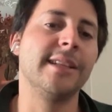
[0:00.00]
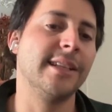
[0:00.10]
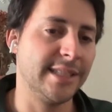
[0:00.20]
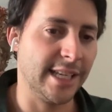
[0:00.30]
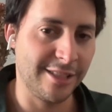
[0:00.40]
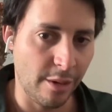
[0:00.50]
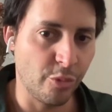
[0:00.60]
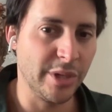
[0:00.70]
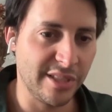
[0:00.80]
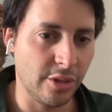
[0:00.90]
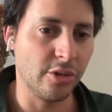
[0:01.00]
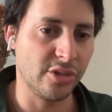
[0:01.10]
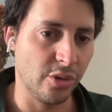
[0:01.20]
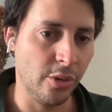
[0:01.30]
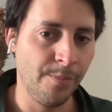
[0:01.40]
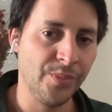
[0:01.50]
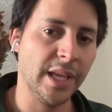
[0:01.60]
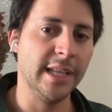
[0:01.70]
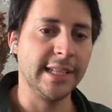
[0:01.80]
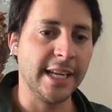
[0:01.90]
there's some reason also
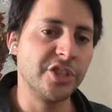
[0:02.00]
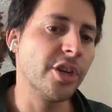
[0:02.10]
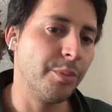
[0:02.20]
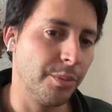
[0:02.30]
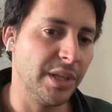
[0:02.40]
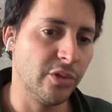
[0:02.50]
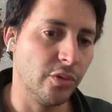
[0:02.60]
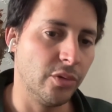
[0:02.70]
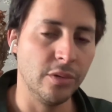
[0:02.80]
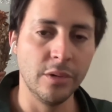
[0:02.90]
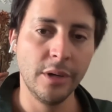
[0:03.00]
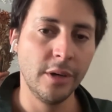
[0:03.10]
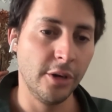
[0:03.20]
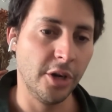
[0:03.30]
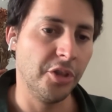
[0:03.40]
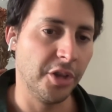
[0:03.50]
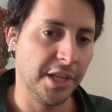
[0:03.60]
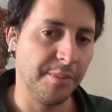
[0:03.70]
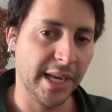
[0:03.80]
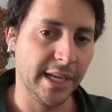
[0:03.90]
it catch up a bit to London
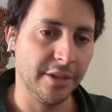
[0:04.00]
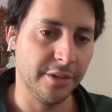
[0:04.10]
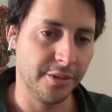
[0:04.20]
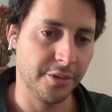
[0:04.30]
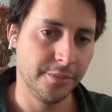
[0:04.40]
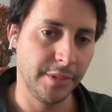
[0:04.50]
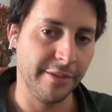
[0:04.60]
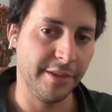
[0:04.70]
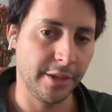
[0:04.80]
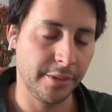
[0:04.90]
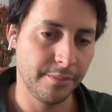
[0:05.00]
and Berlin, I think.